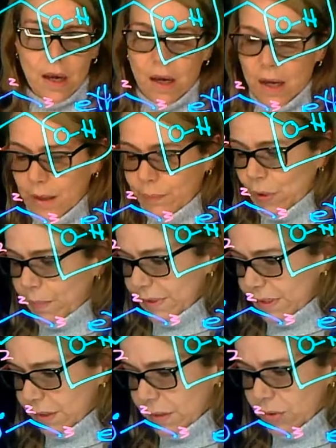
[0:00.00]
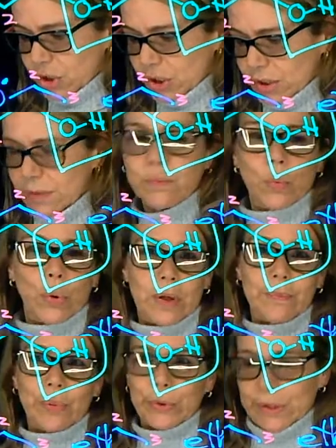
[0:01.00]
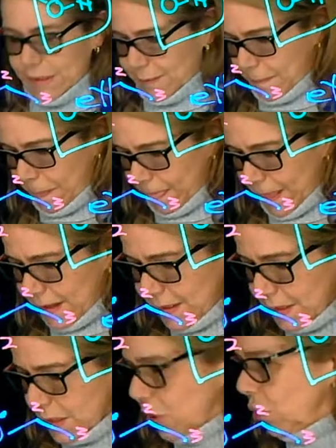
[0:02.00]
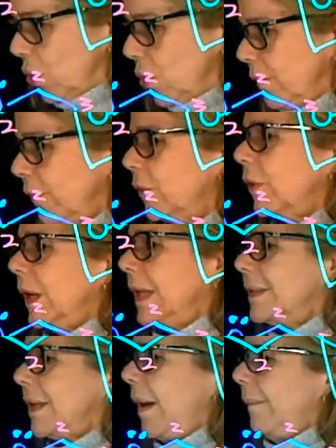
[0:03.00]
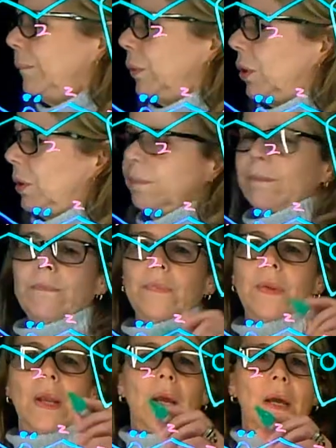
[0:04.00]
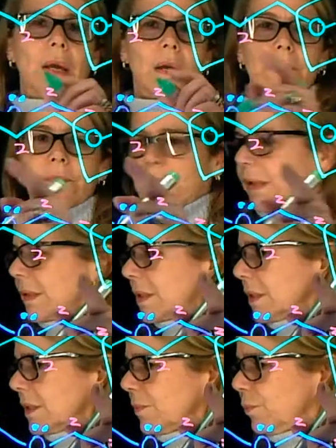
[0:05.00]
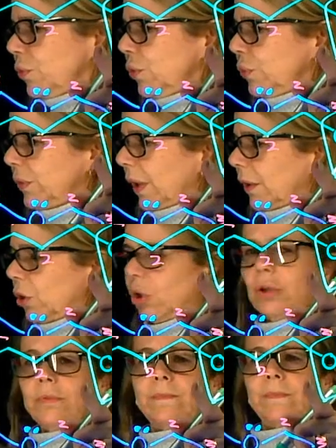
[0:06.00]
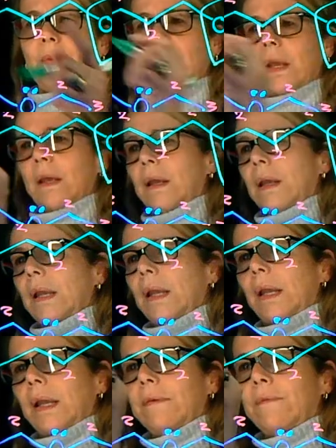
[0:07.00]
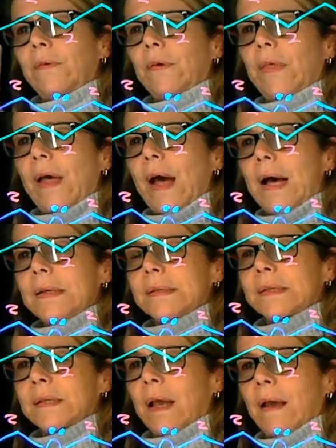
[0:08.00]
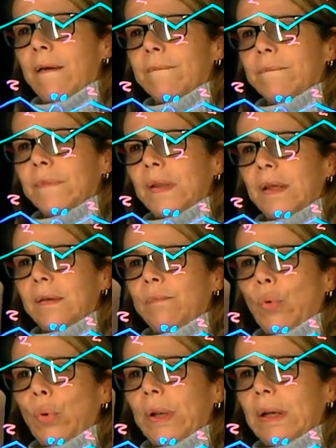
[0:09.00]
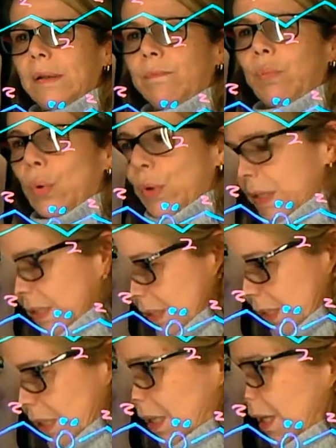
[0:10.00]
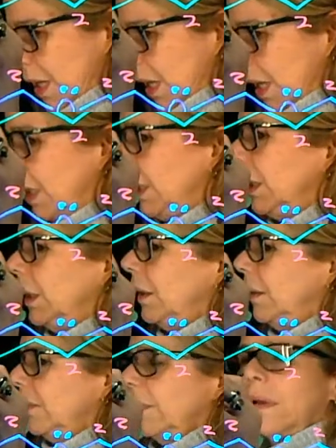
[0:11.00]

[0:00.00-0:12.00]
a property such as boiling point. So, for example, this is butanol, and for that, the boiling point is